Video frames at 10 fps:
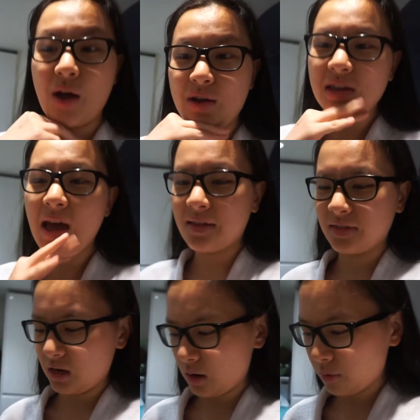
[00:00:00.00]
yeah, and
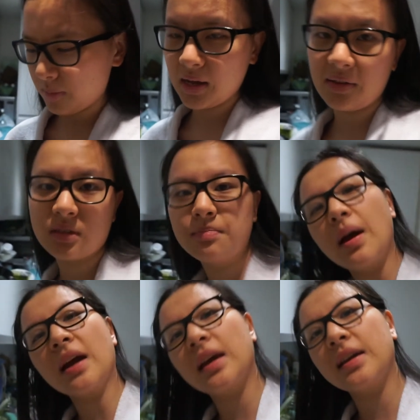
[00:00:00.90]
then I'll probably have some
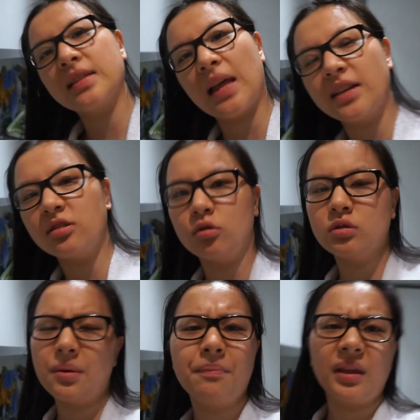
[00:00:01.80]
pancakes later or
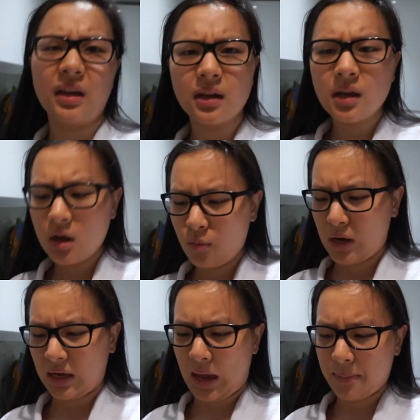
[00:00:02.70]
something when
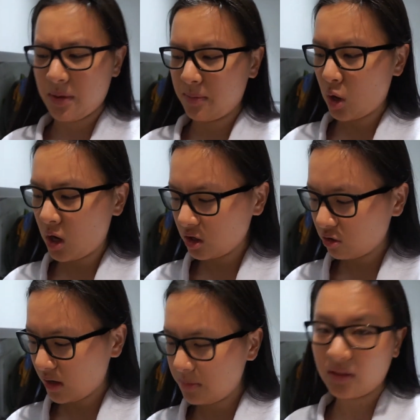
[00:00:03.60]
I get a bit more
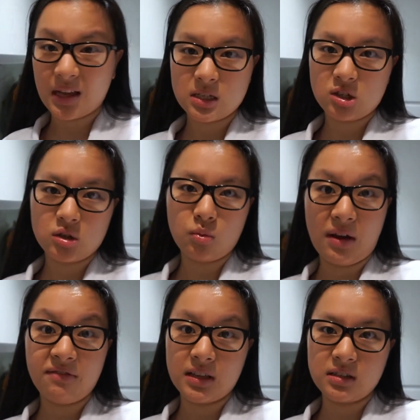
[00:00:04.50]
hungry, but that's just what I
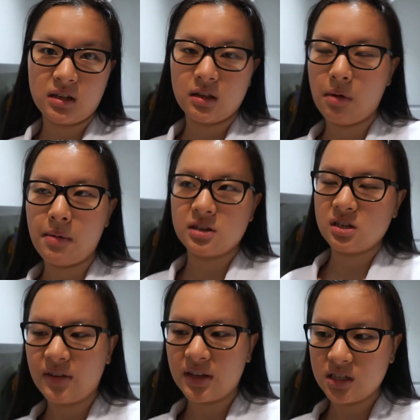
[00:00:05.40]
fancied at the moment. I
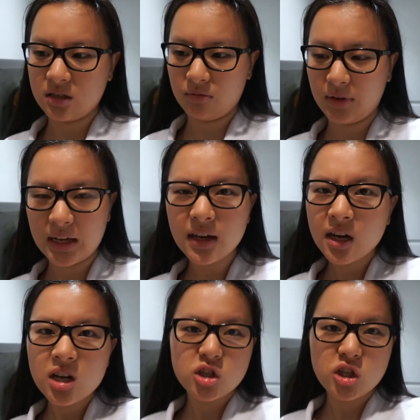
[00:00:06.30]
just fancy some really
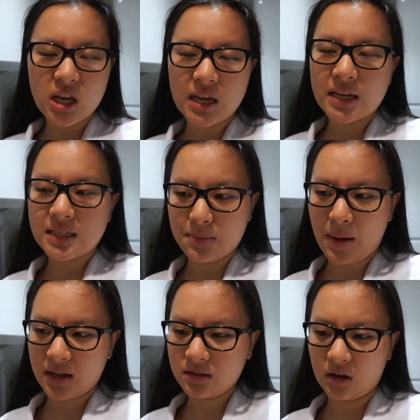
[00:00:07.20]
cheesy
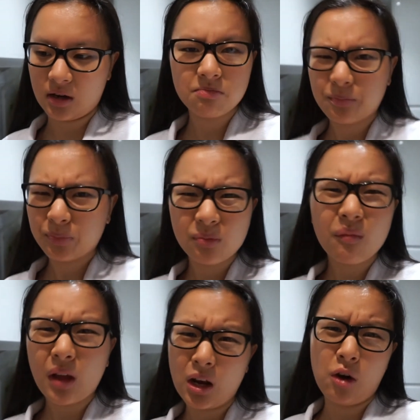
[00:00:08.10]
pasta.
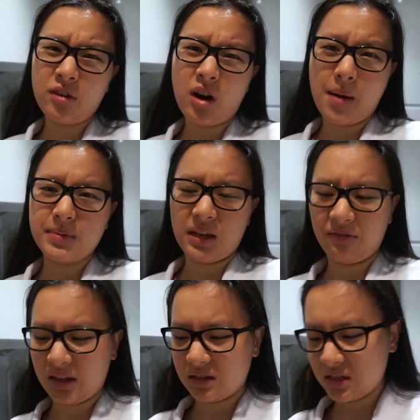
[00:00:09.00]
A lot of carbs I
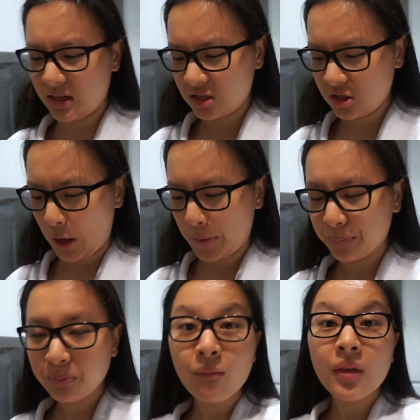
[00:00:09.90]
fancied, so
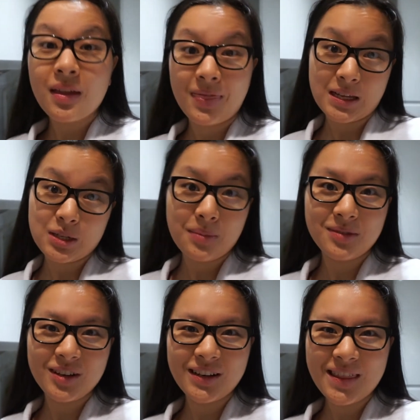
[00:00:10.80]
that's what I'm
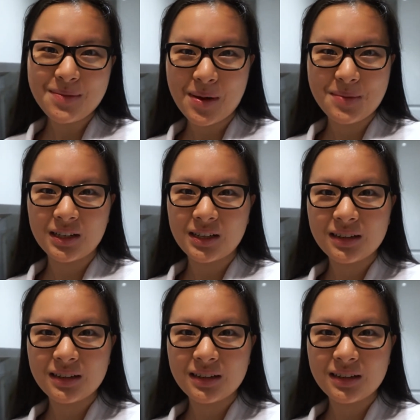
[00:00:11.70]
doing at the moment.